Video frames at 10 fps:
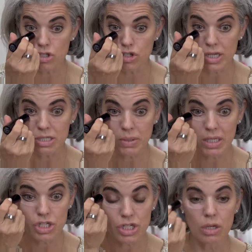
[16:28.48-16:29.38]
Just
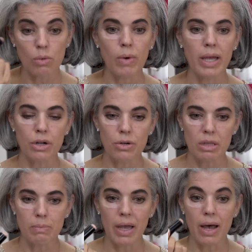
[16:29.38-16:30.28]
Peachy right
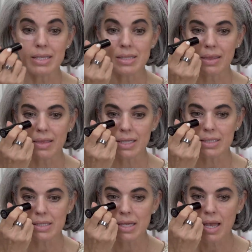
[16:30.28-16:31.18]
underneath my eyes like
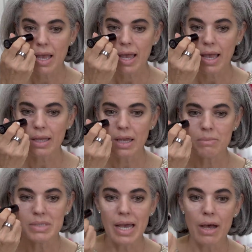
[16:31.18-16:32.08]
this and
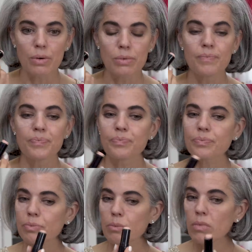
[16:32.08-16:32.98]
come down.
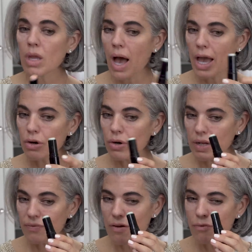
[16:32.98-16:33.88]
I could,
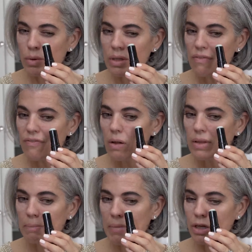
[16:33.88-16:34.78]
if I really felt
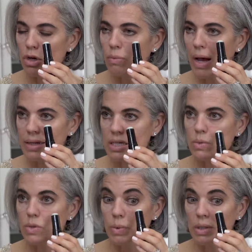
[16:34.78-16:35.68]
like my no redness
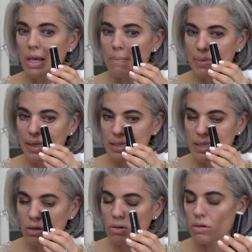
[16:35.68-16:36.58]
was really a big
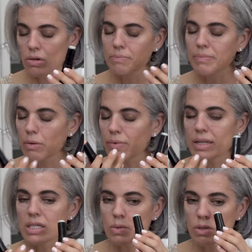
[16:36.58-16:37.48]
deal, or if my
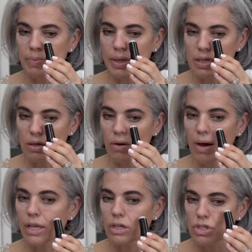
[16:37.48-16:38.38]
redness was a big deal there,
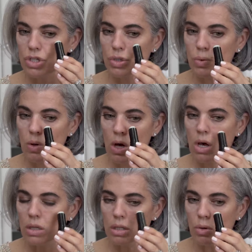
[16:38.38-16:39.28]
I could do
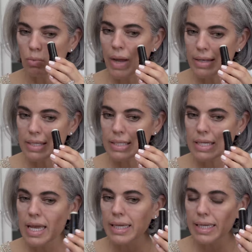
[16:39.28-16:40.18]
a little
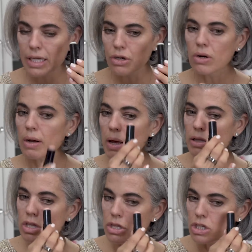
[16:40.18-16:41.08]
redness here
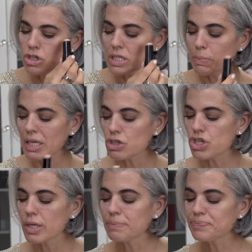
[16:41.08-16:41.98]
and then the Just
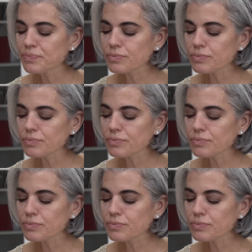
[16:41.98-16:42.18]
Peachy.